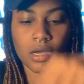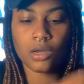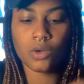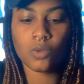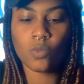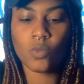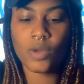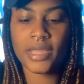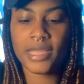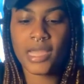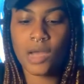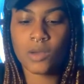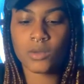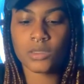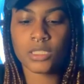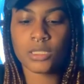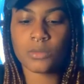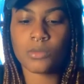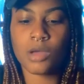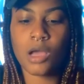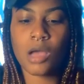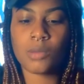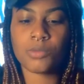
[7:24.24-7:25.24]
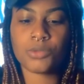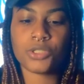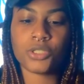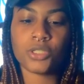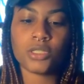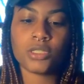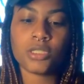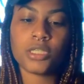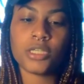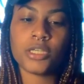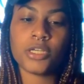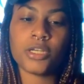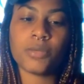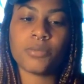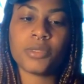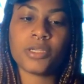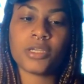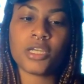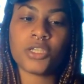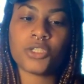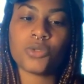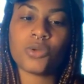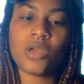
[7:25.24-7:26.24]
weigh out some options here,
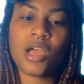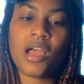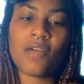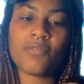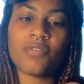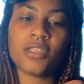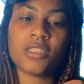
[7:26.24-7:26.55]
because you have